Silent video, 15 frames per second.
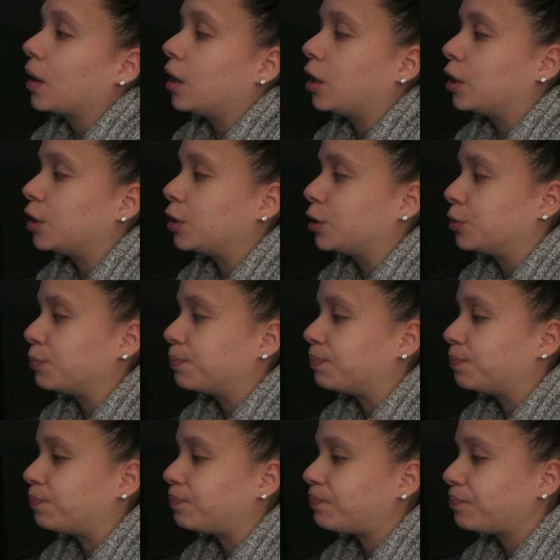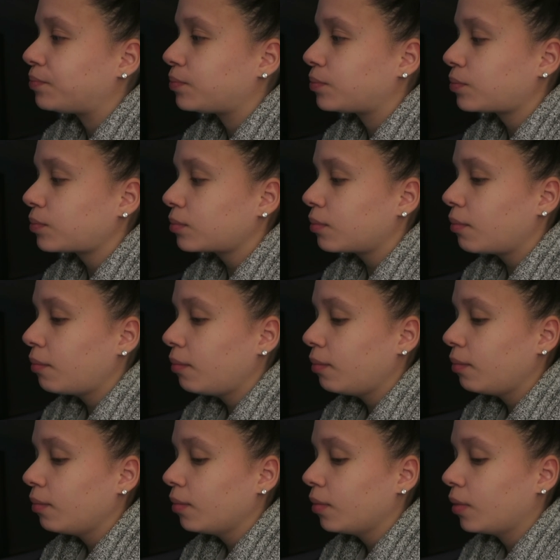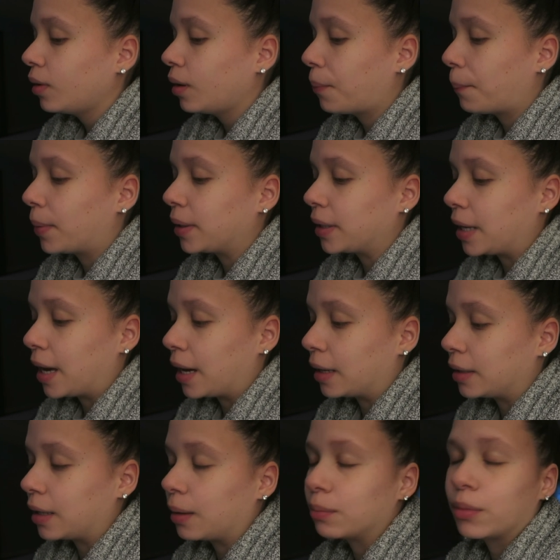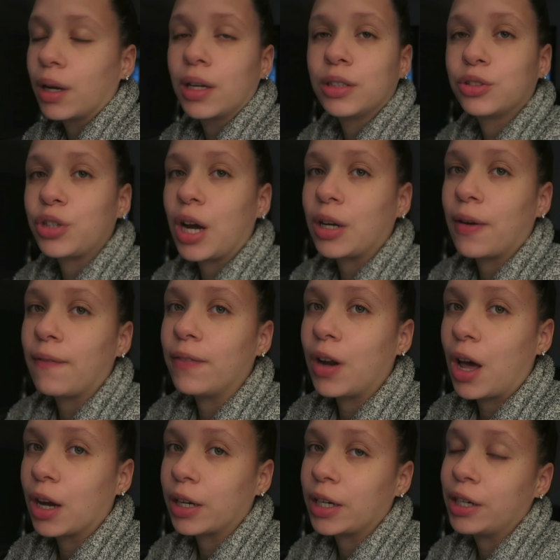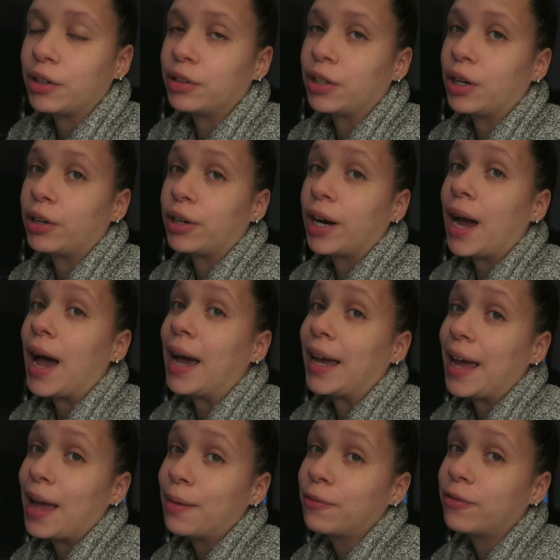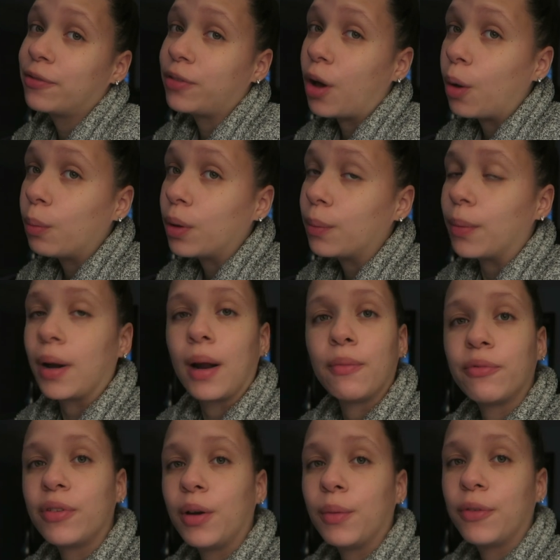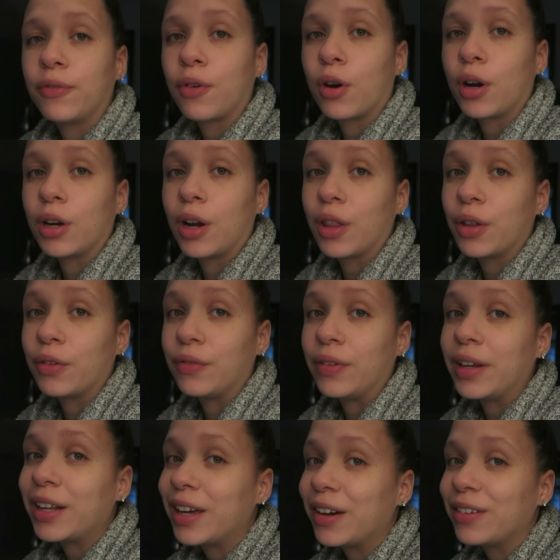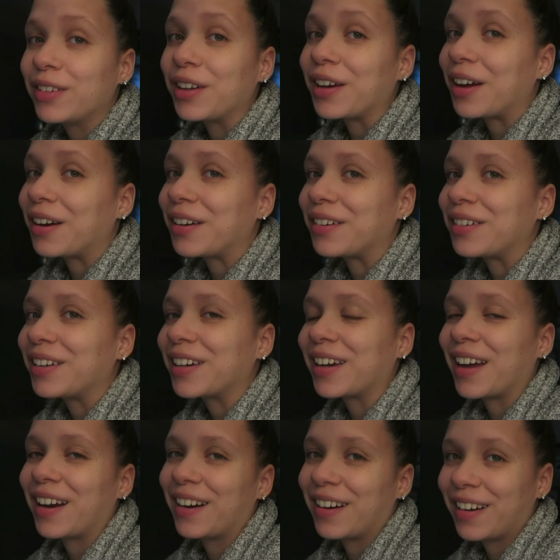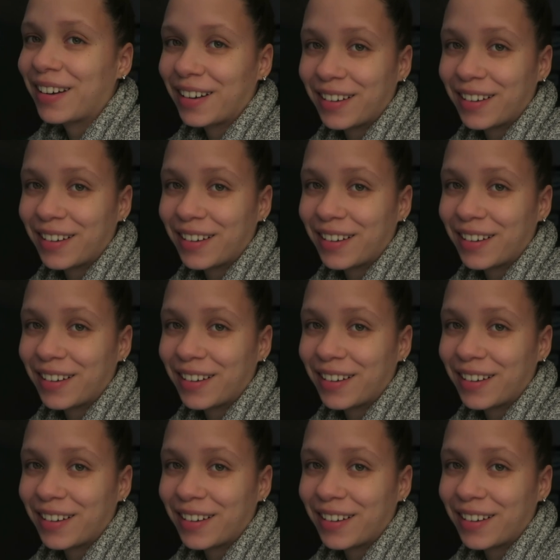But yeah, and I'm gonna try to vlog here and there. I am filming, but I'm filming for another video. Look at her, look at her.